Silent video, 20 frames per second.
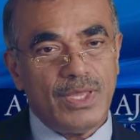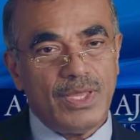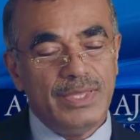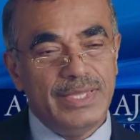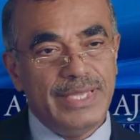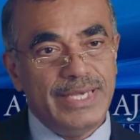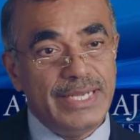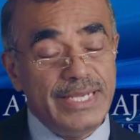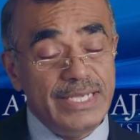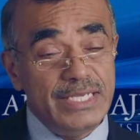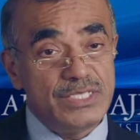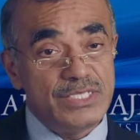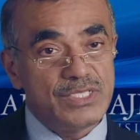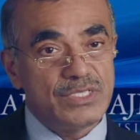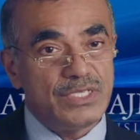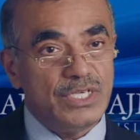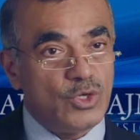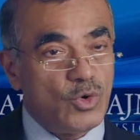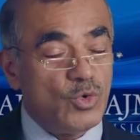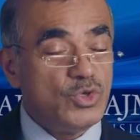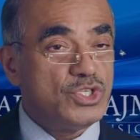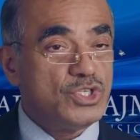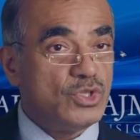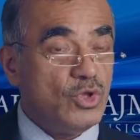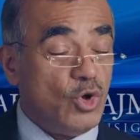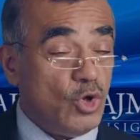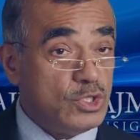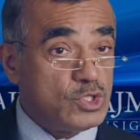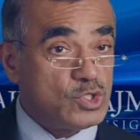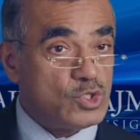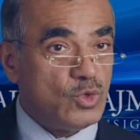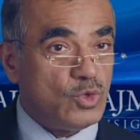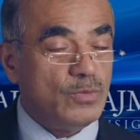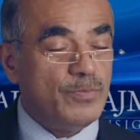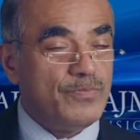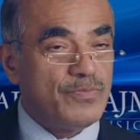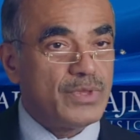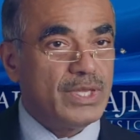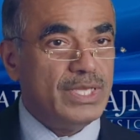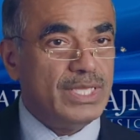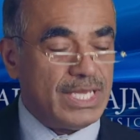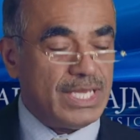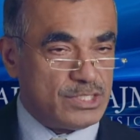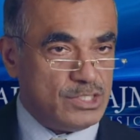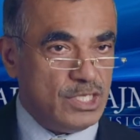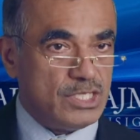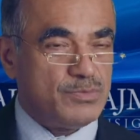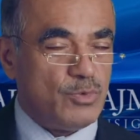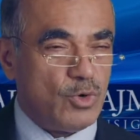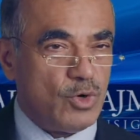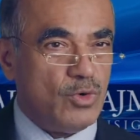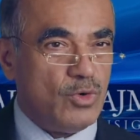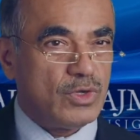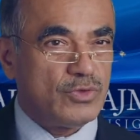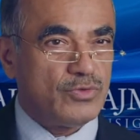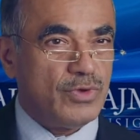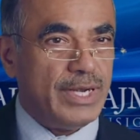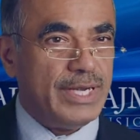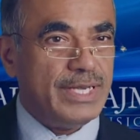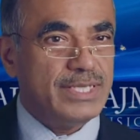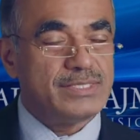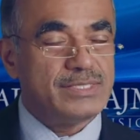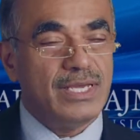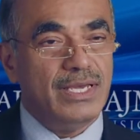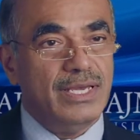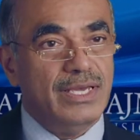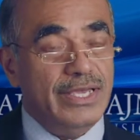There is erosion also in axial spondyloarthritis.